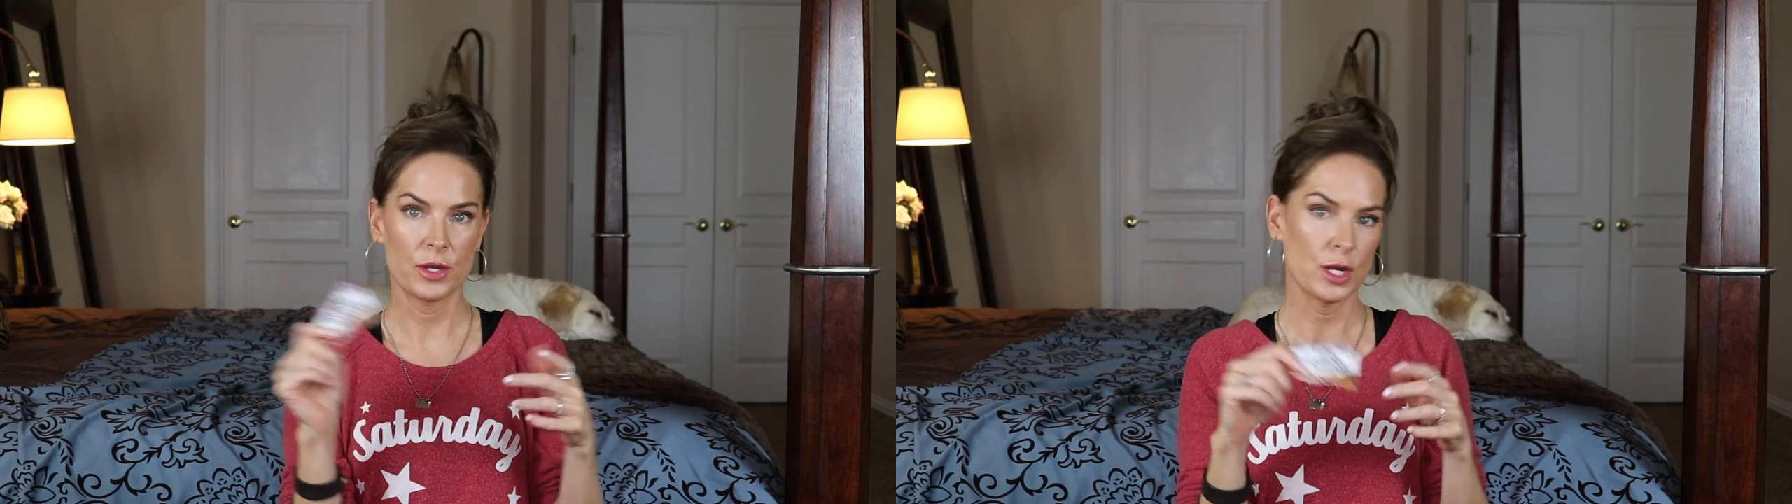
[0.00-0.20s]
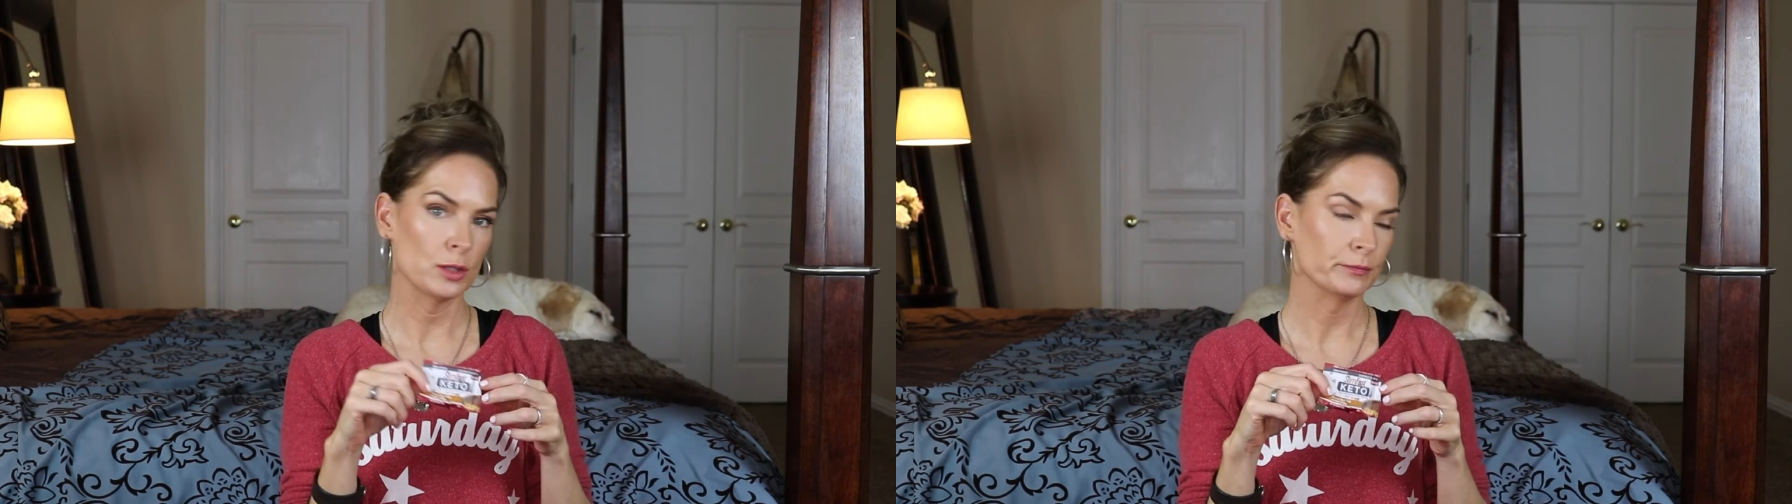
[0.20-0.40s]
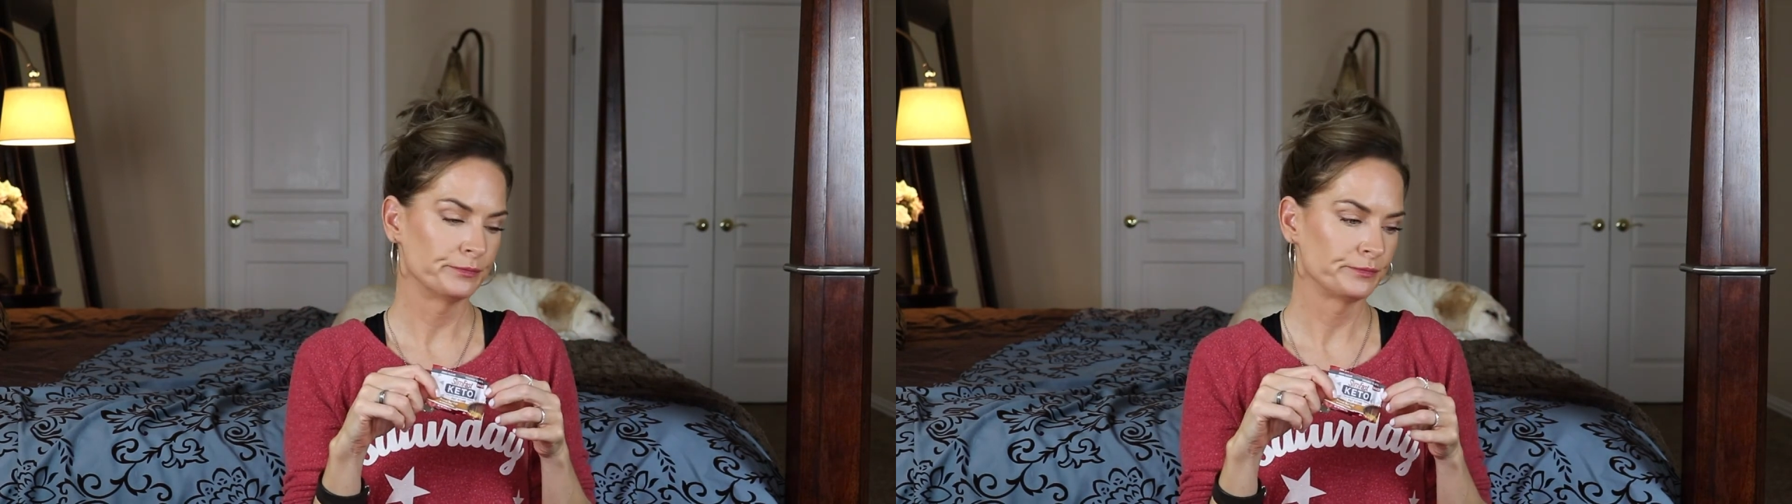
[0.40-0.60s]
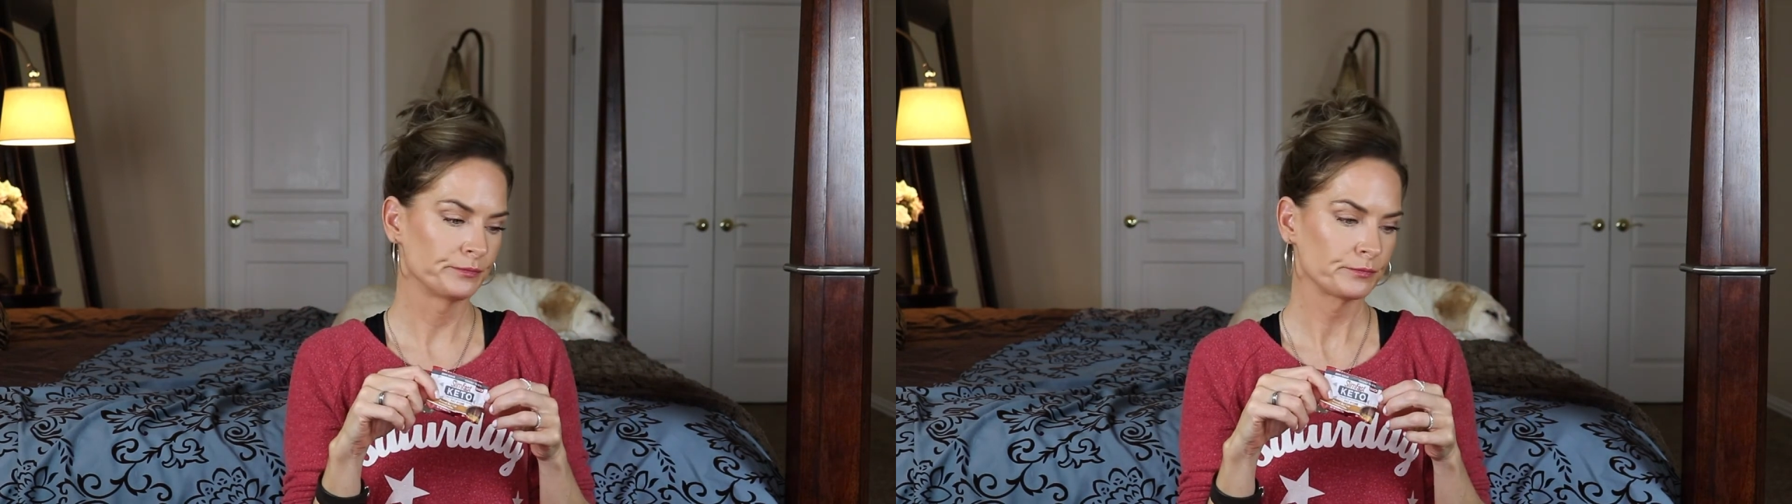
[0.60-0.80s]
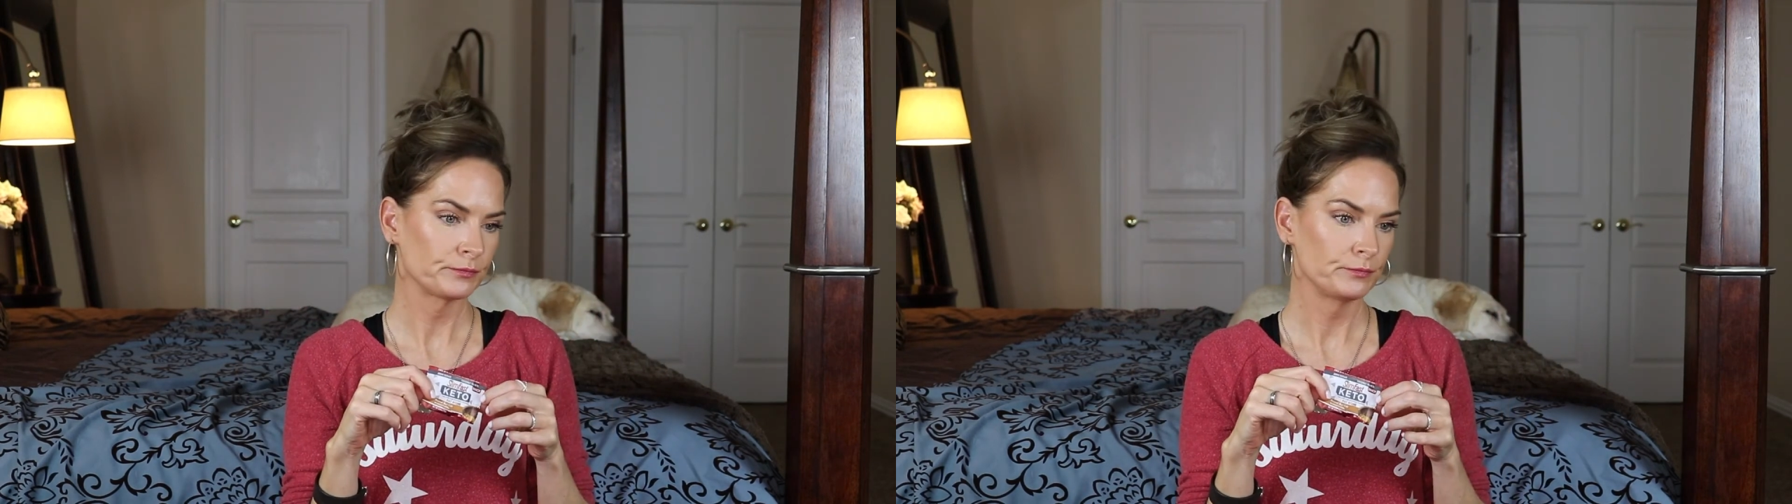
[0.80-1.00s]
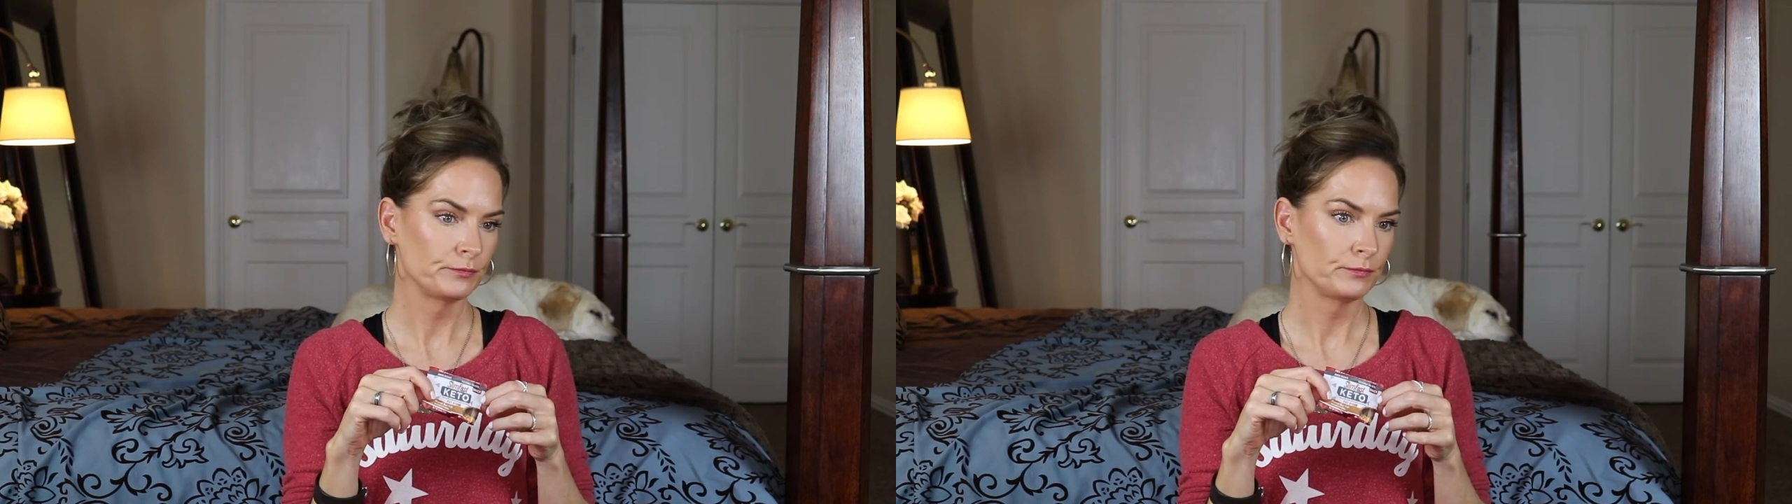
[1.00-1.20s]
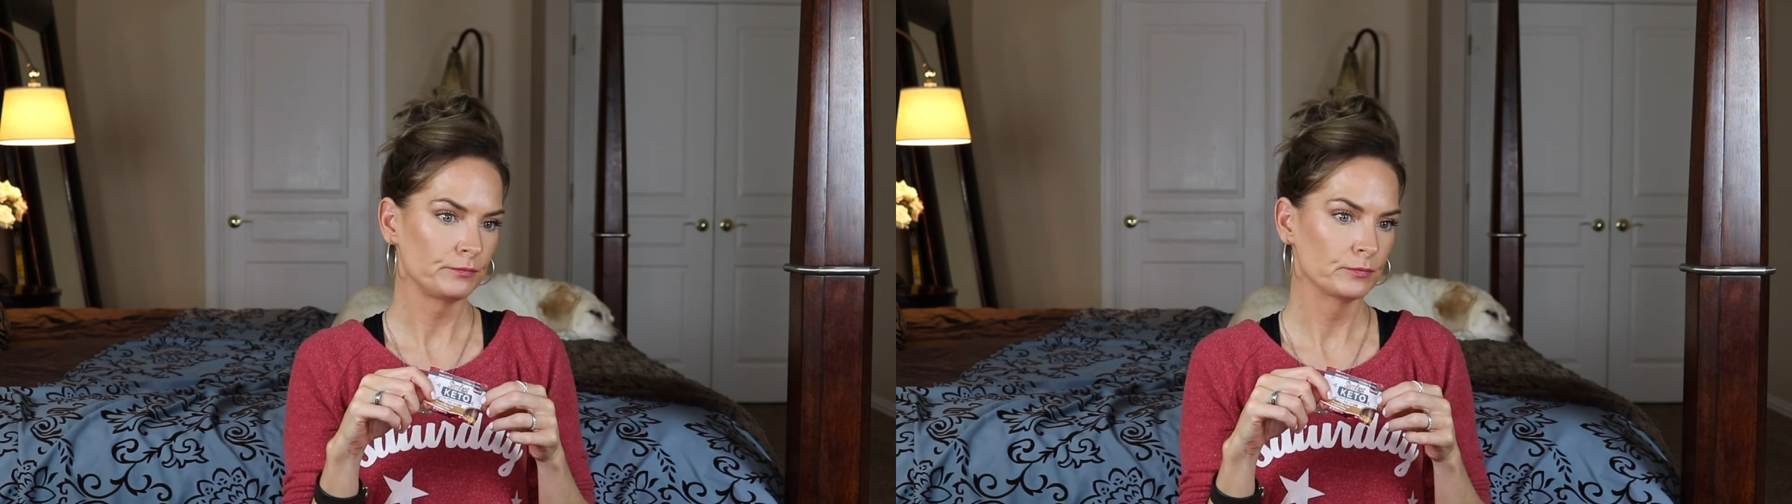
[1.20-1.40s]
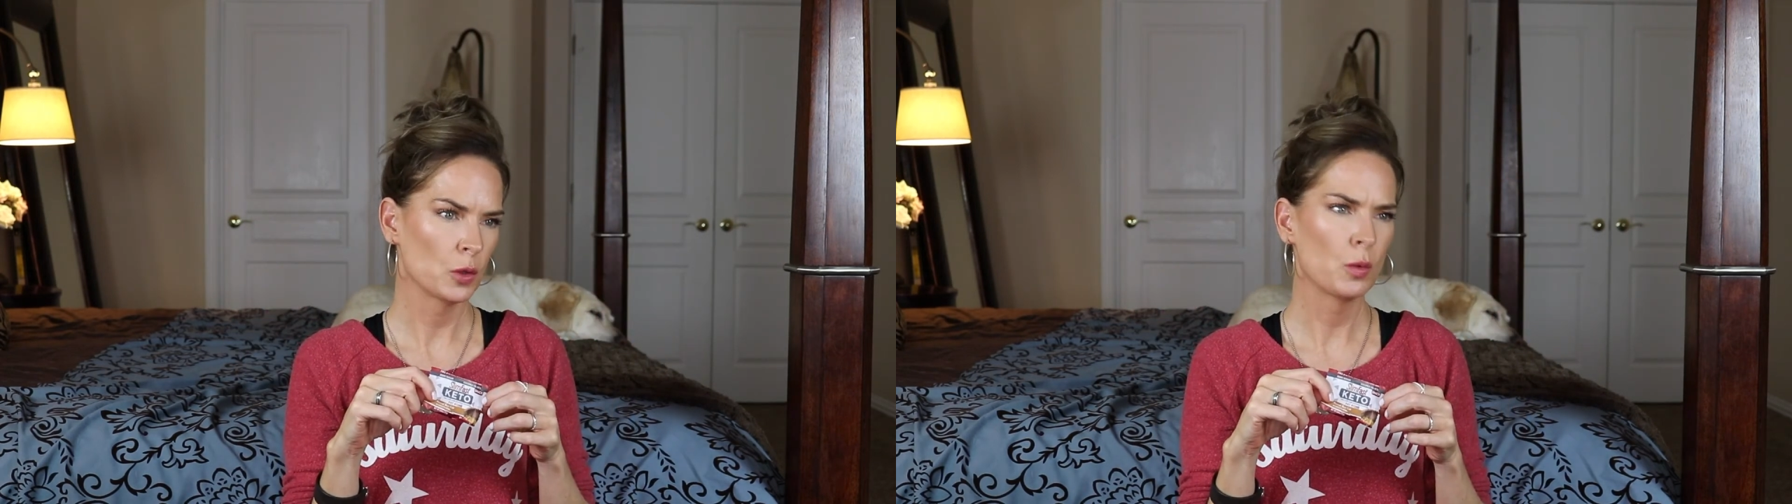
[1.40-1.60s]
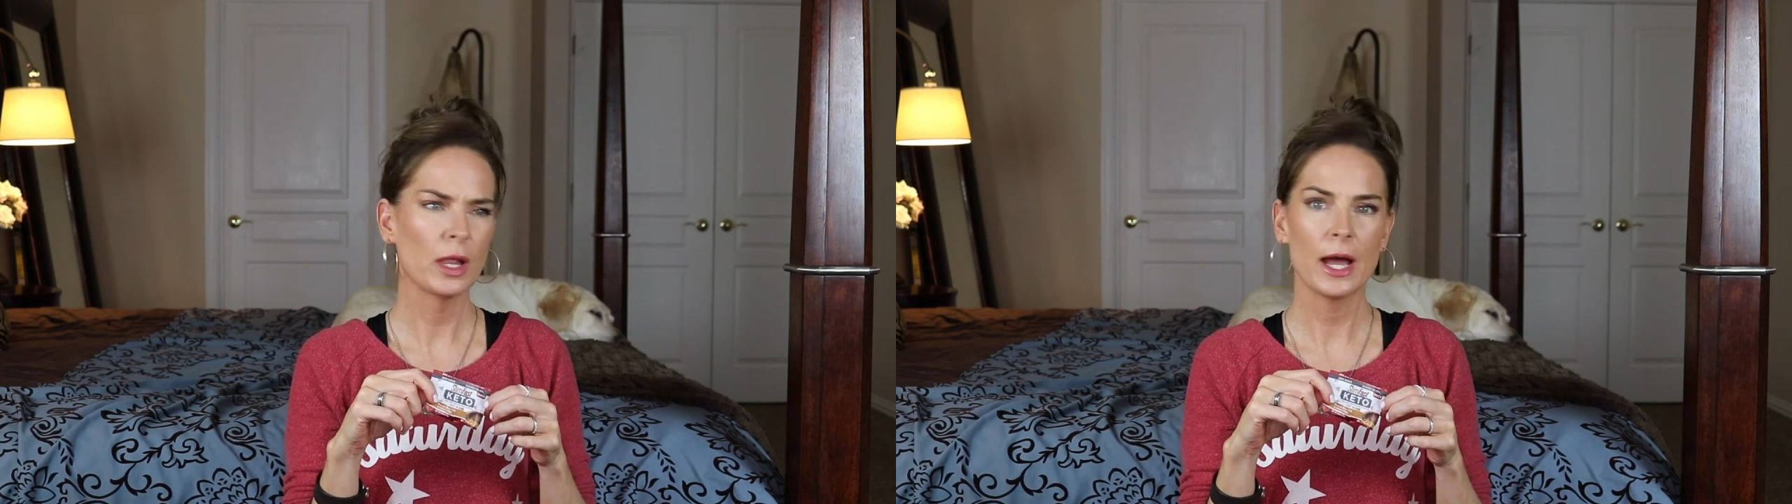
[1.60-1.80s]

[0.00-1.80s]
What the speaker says: go. Well,